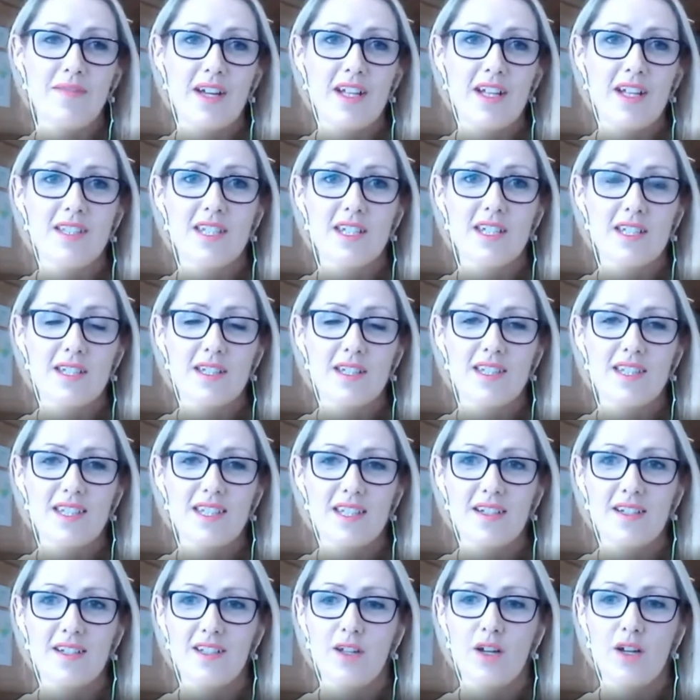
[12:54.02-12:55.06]
had to,
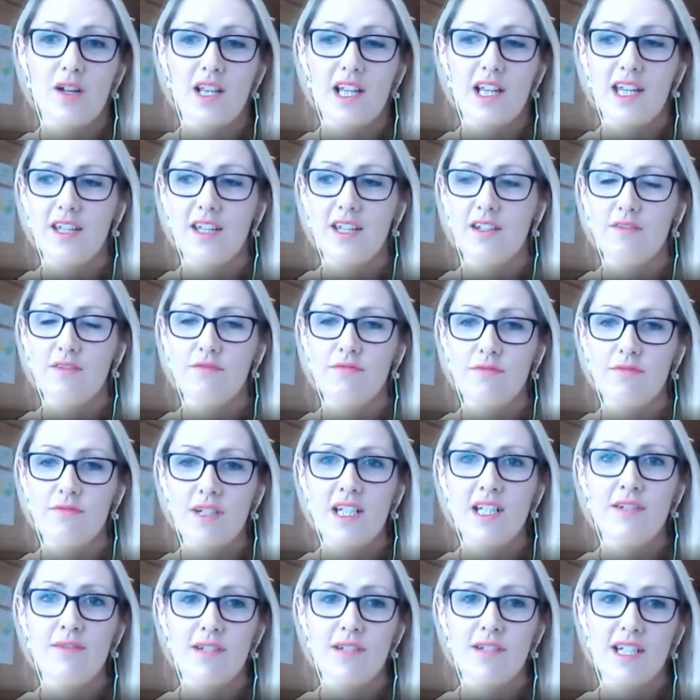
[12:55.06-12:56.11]
like,
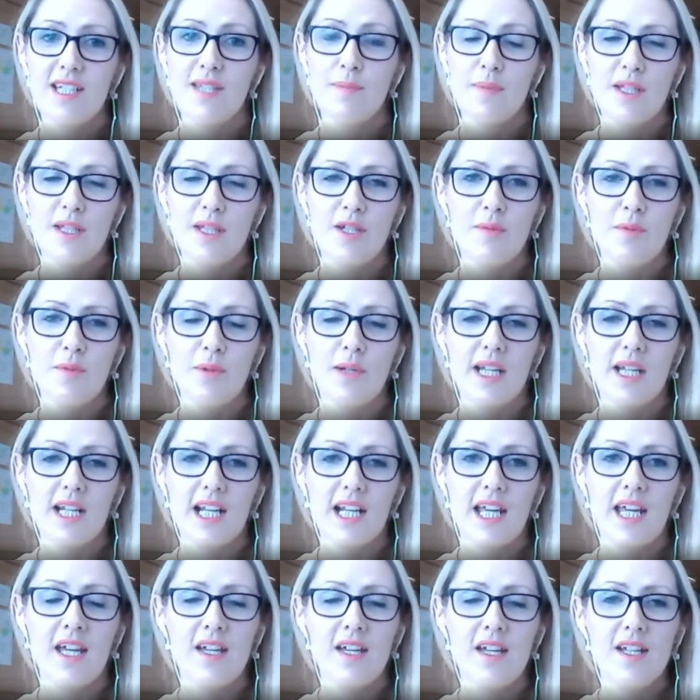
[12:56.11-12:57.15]
really, really speed up
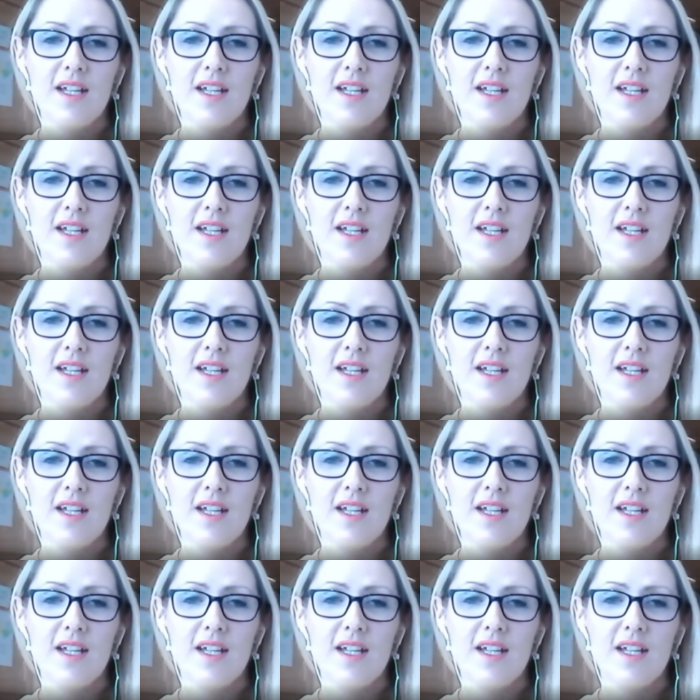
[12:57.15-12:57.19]
quickly.